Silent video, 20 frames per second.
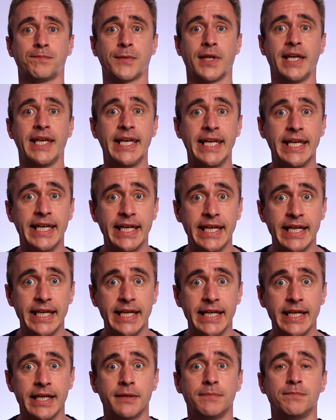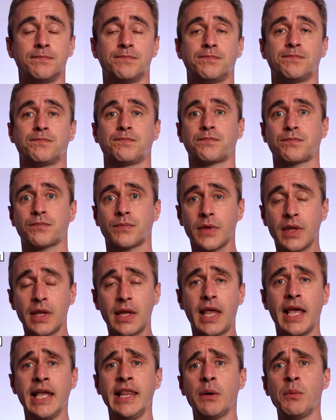E.
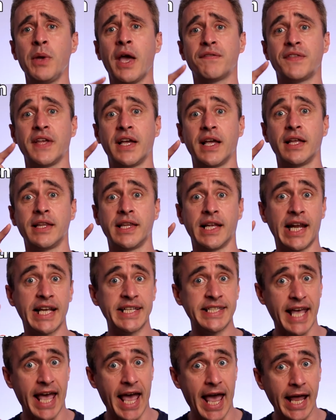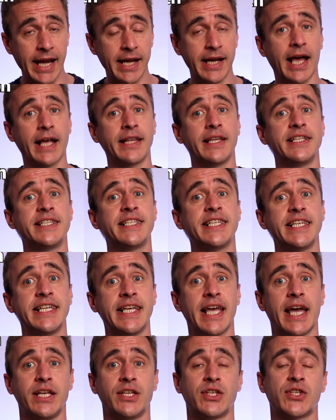And then we have the letter N and the
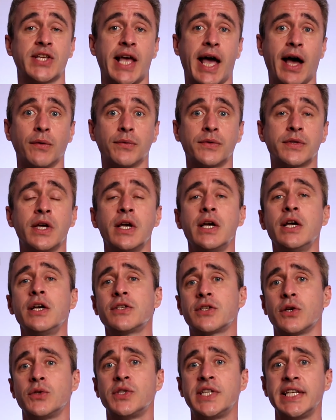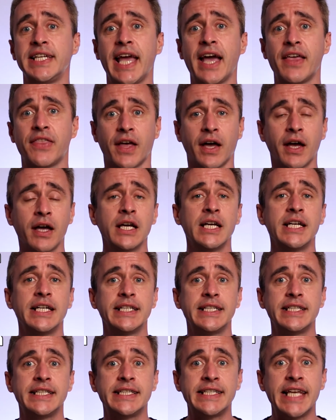TH sound. So together,
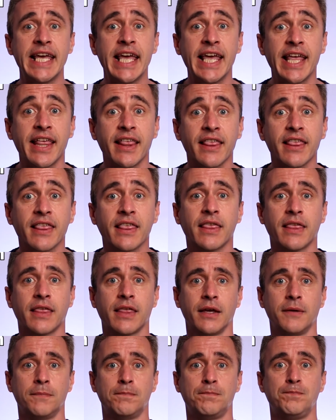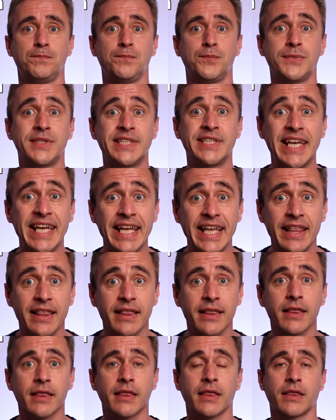teenth, teenth,
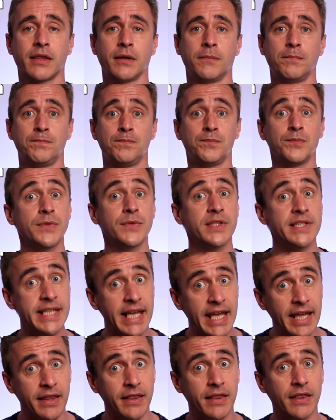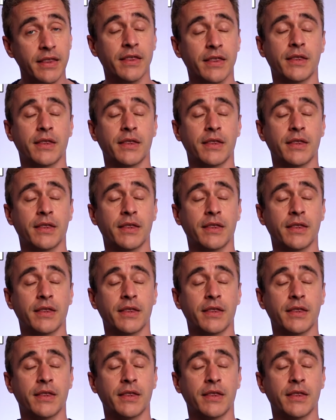teenth.